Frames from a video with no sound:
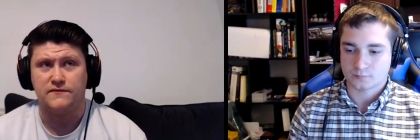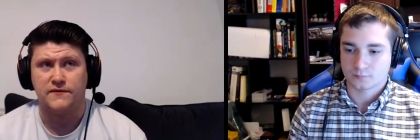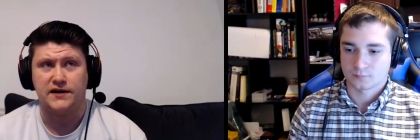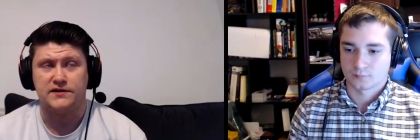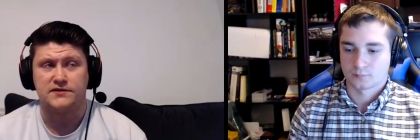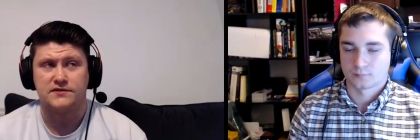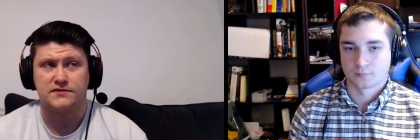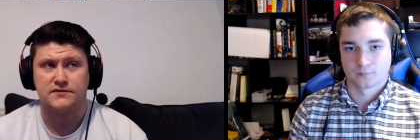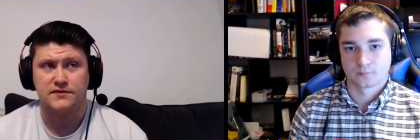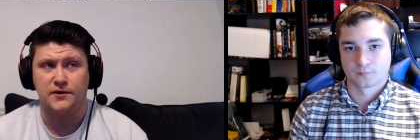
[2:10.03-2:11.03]
Speaker 1: Rice,
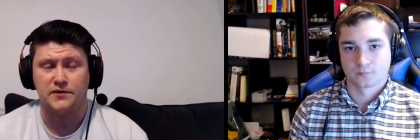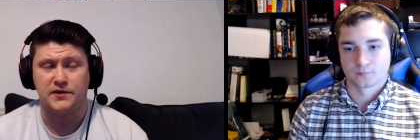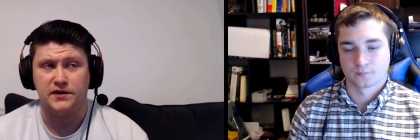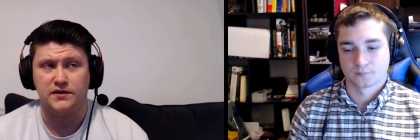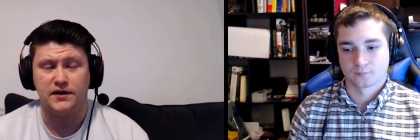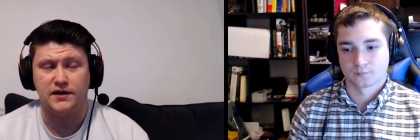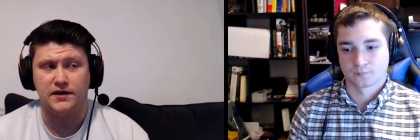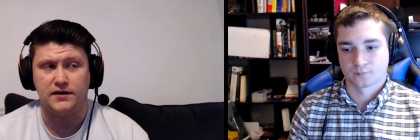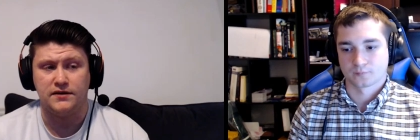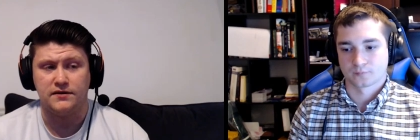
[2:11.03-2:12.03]
Oki,
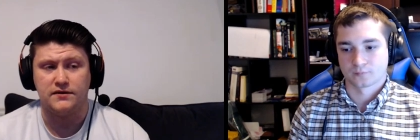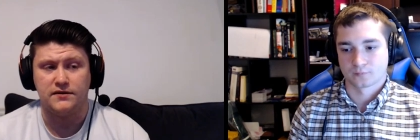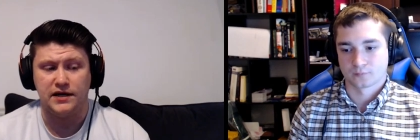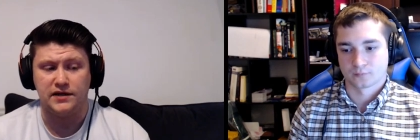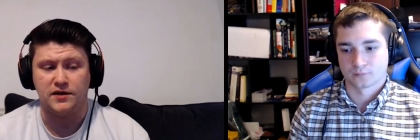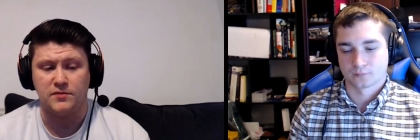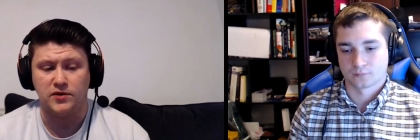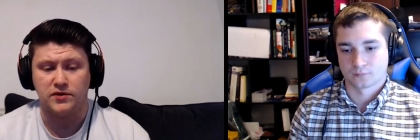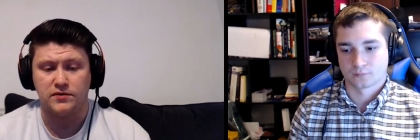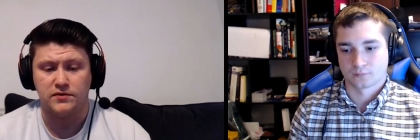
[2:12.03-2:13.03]
and Andy
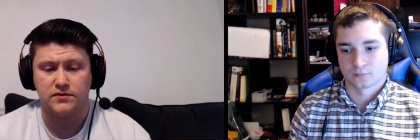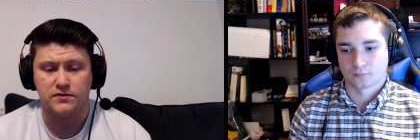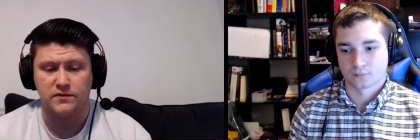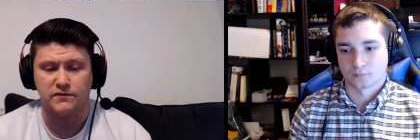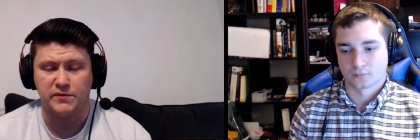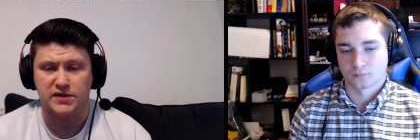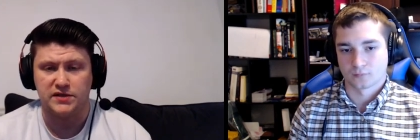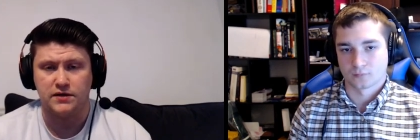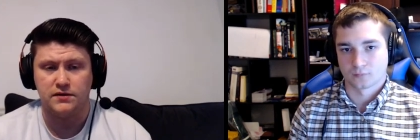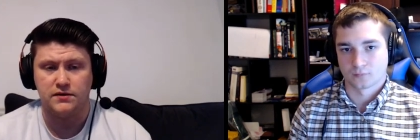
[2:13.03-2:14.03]
Carmona. We are rooming
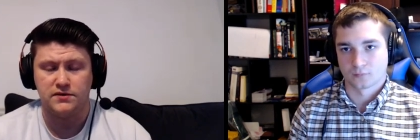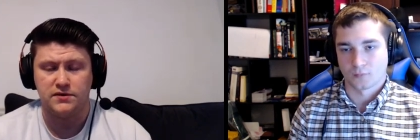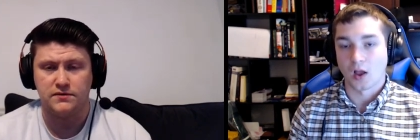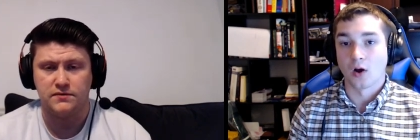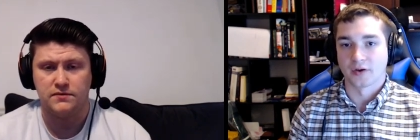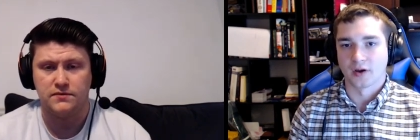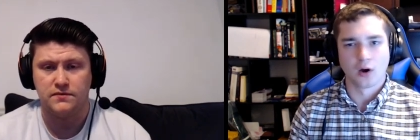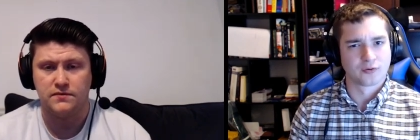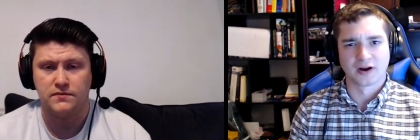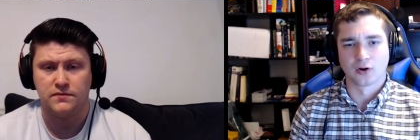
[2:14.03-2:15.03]
together. So. Oh,
Speaker 2: okay. Oh,
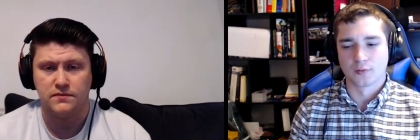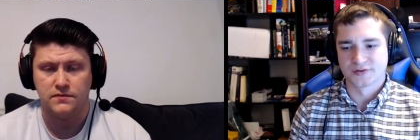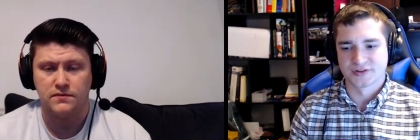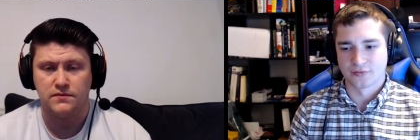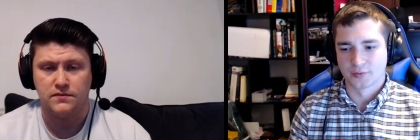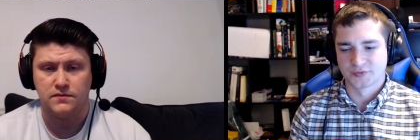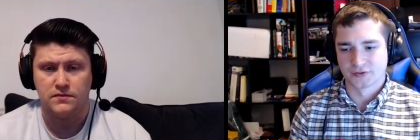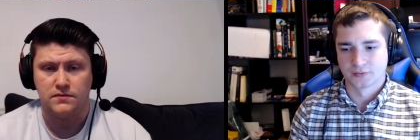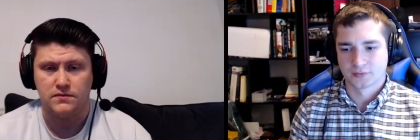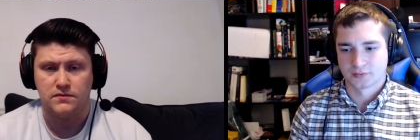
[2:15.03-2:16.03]
Greg Cole wasn't in the room too,
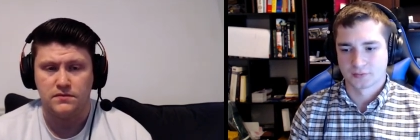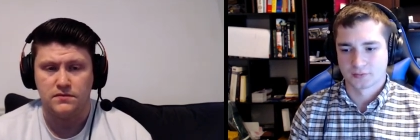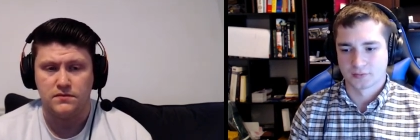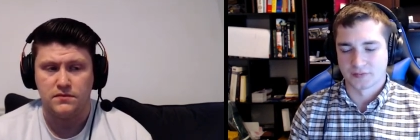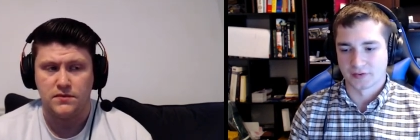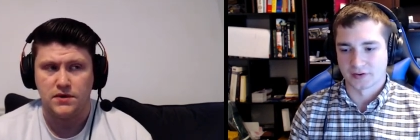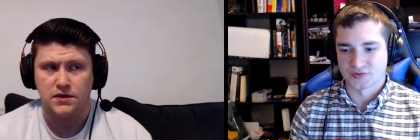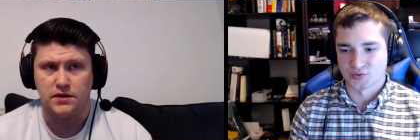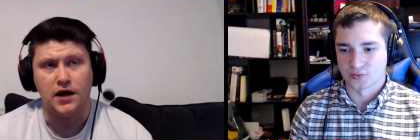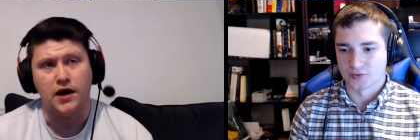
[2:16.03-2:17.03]
and like
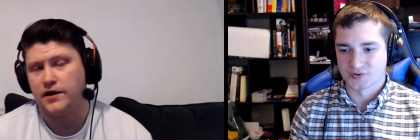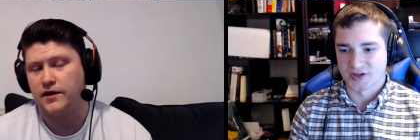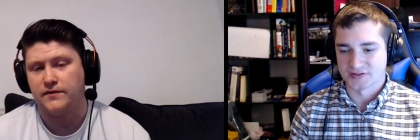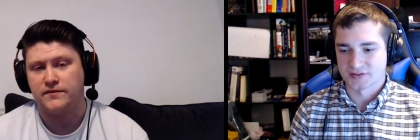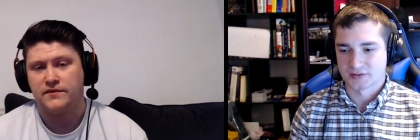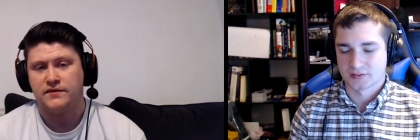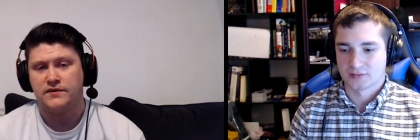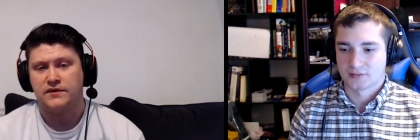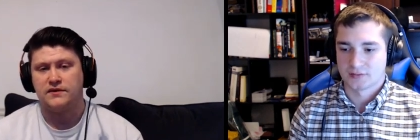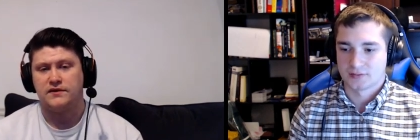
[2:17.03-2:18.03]
Azul. No, no. Guys?
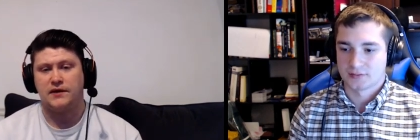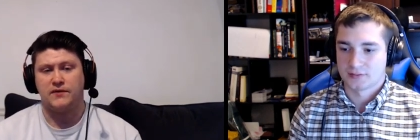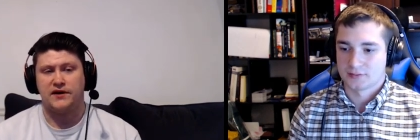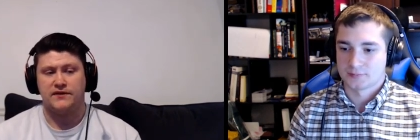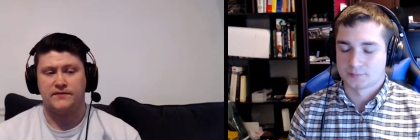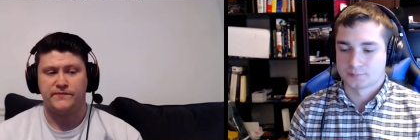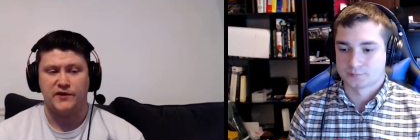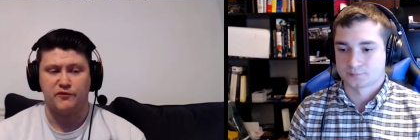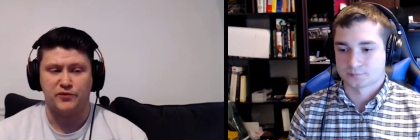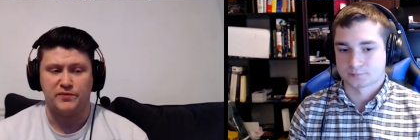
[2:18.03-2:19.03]
Speaker 1: They were in
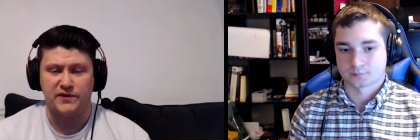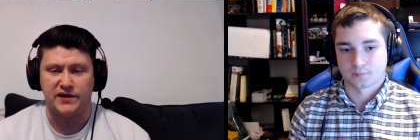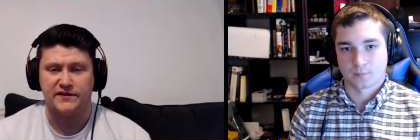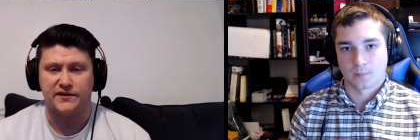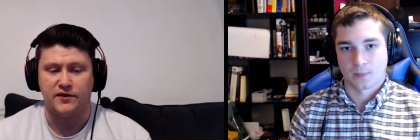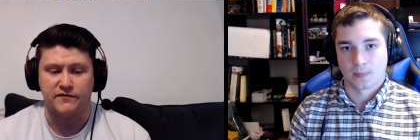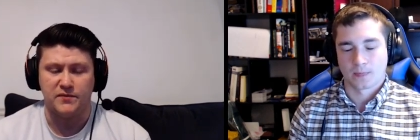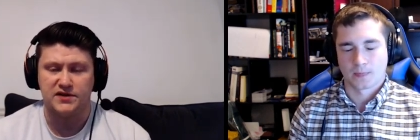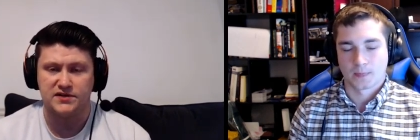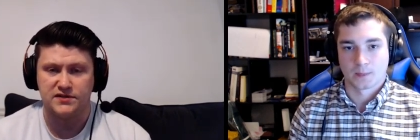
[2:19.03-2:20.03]
a room right down the hall from
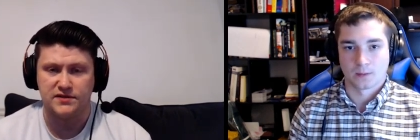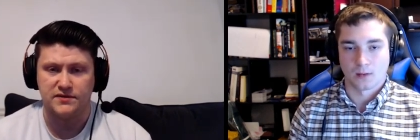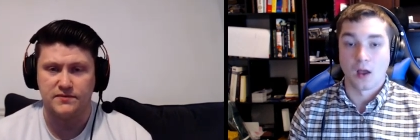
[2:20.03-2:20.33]
us.
Speaker 2: So. Oh,